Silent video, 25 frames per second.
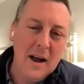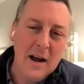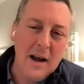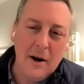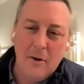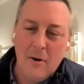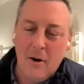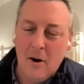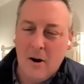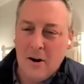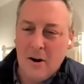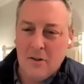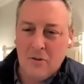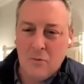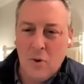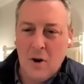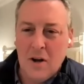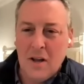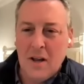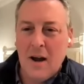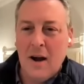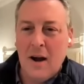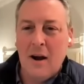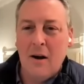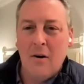IRR to
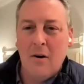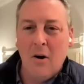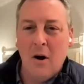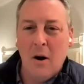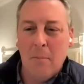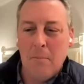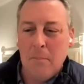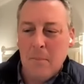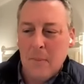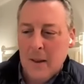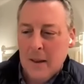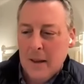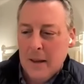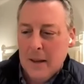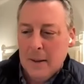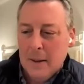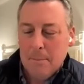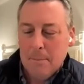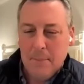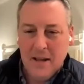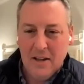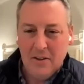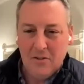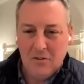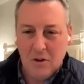20 IRR
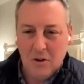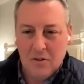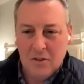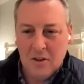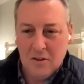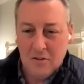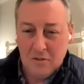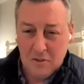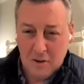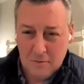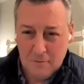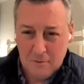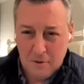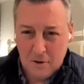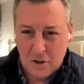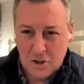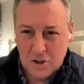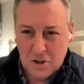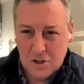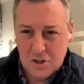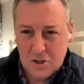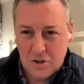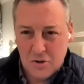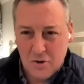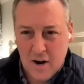based on this
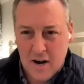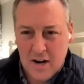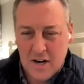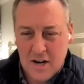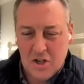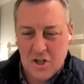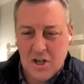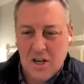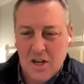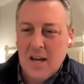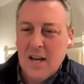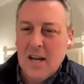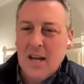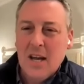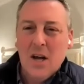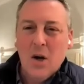conversion strategy.